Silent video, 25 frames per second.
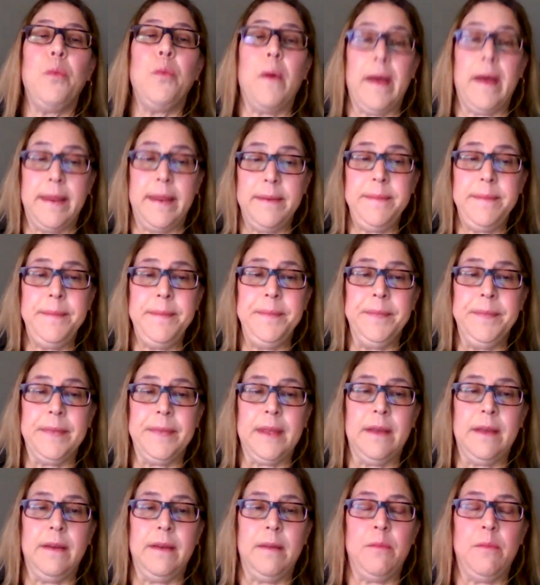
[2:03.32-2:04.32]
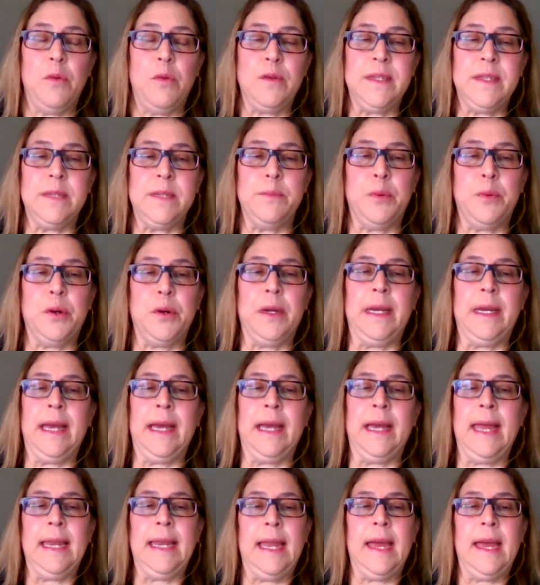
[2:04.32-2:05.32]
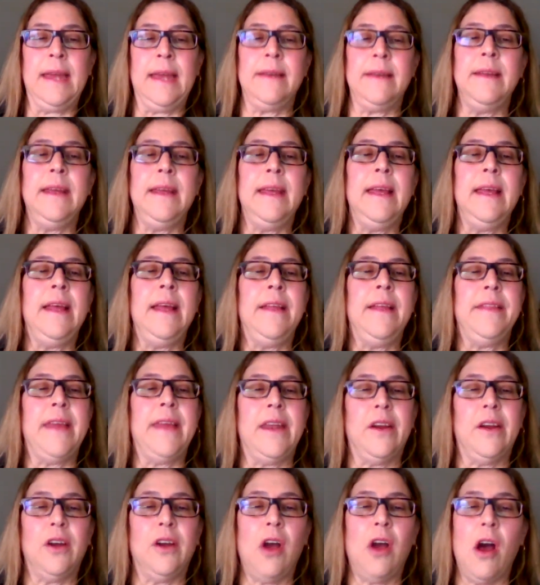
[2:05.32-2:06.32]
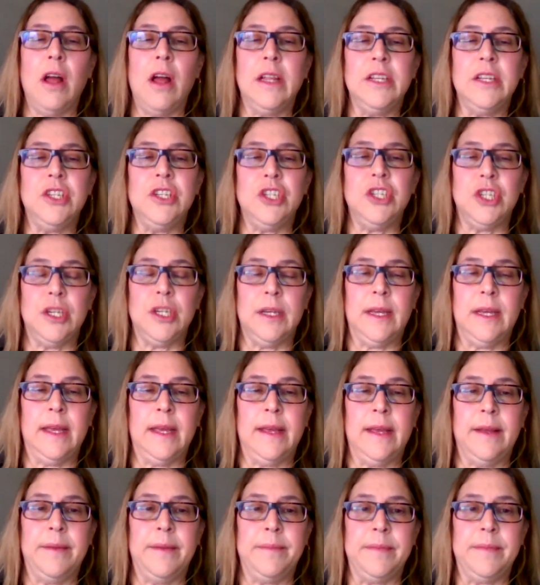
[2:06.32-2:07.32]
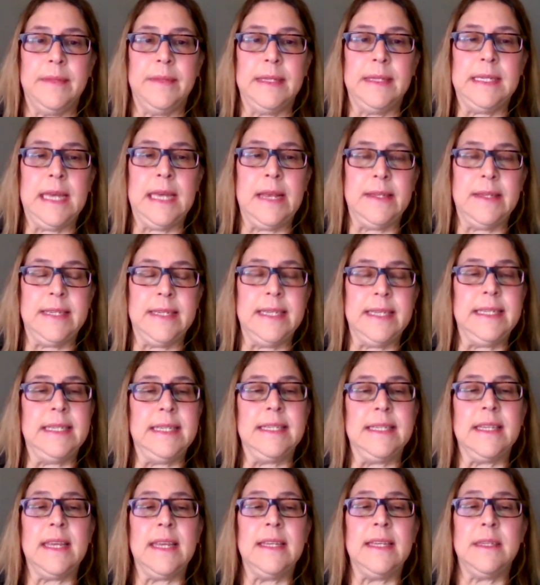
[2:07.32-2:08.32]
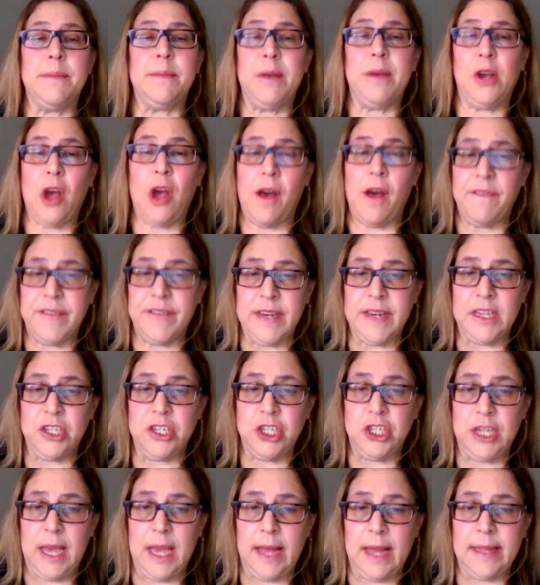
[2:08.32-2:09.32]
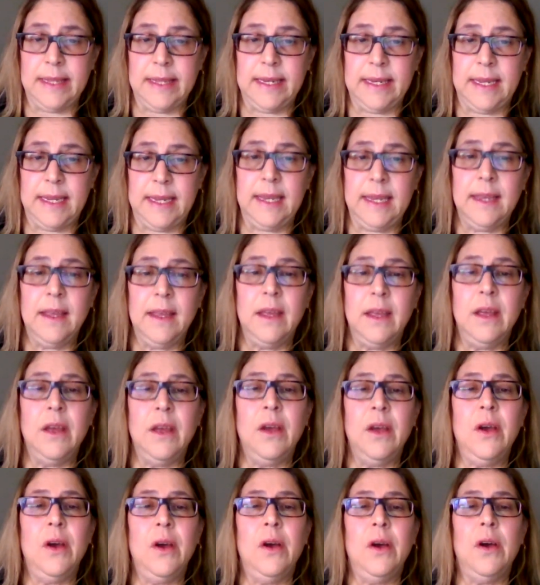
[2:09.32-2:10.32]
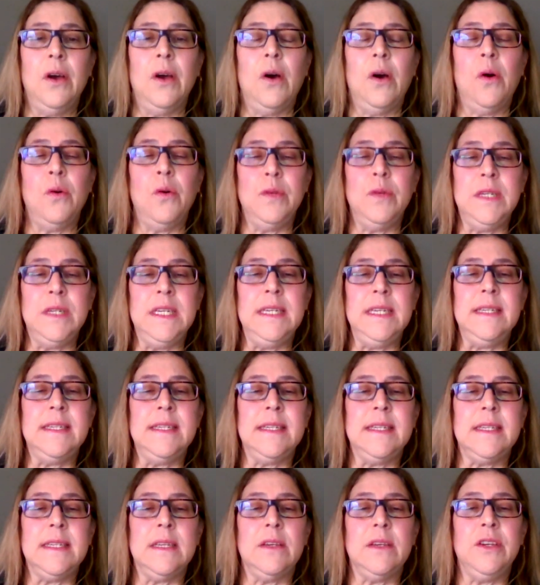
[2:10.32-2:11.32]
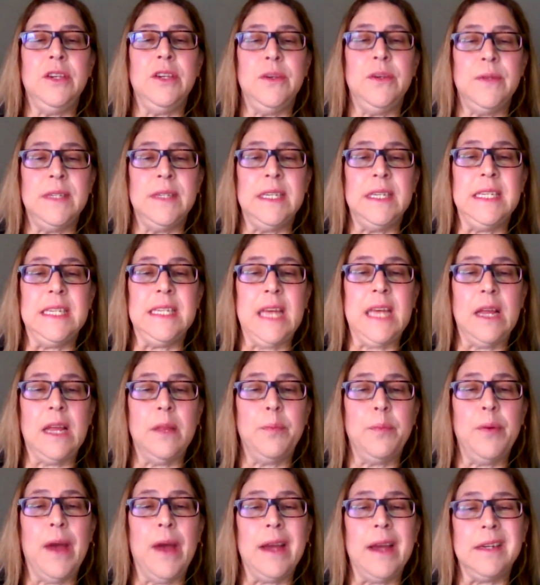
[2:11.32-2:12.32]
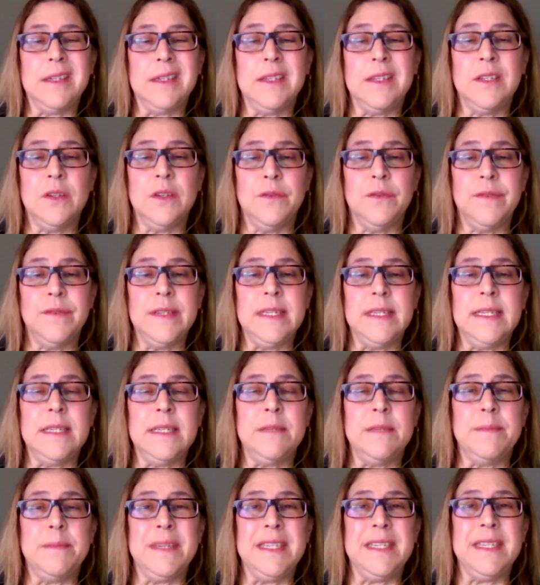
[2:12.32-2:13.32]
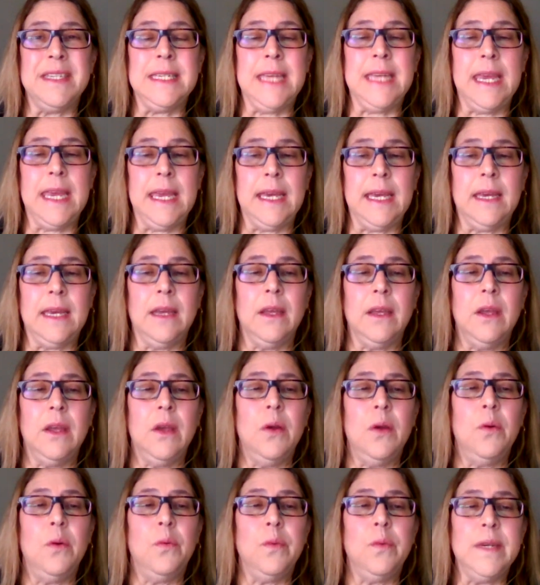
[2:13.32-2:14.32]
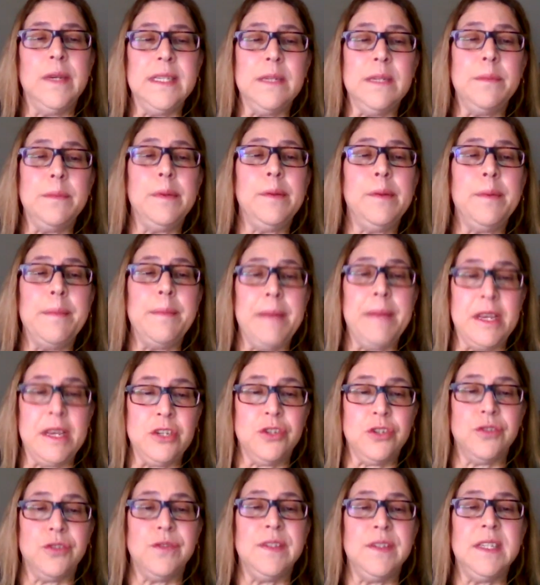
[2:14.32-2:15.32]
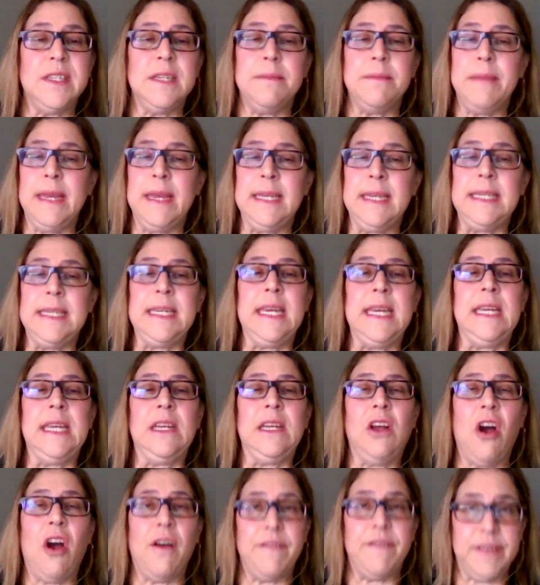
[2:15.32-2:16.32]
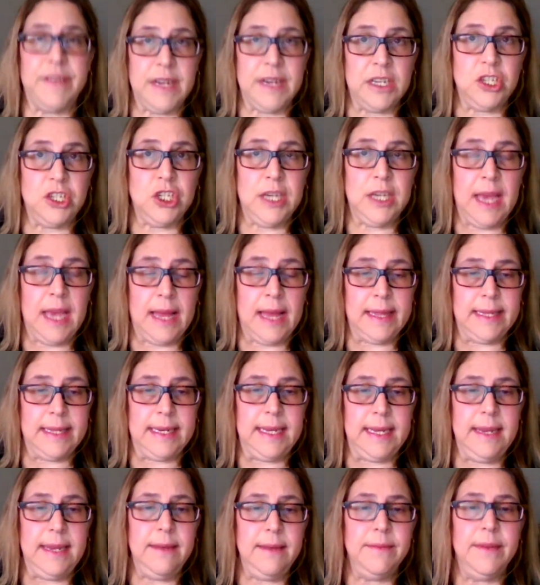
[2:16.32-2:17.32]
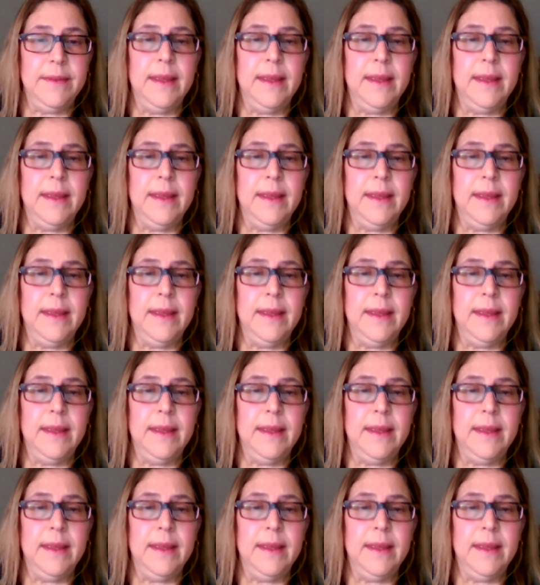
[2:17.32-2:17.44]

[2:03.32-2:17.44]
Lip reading: one, most important guideline that our college tells us is about confidentiality. OTs using telepractice services must take reasonable measures to maintain confidentiality